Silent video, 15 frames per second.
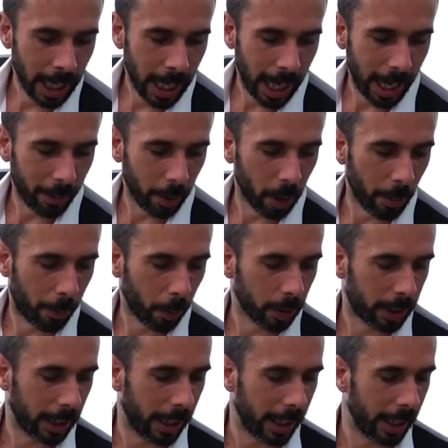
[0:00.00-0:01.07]
I'm gonna
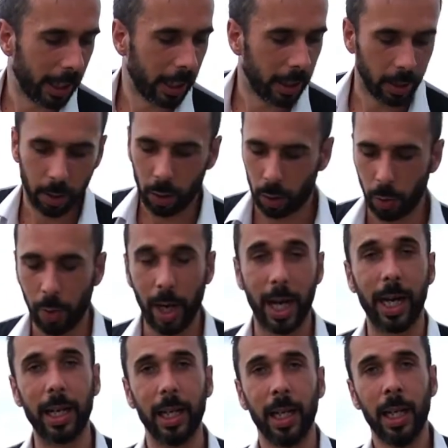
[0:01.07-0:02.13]
proceed to
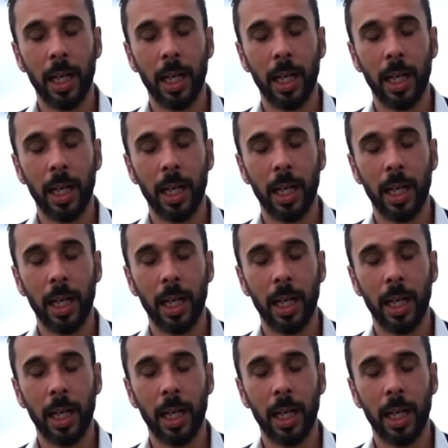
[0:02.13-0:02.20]
add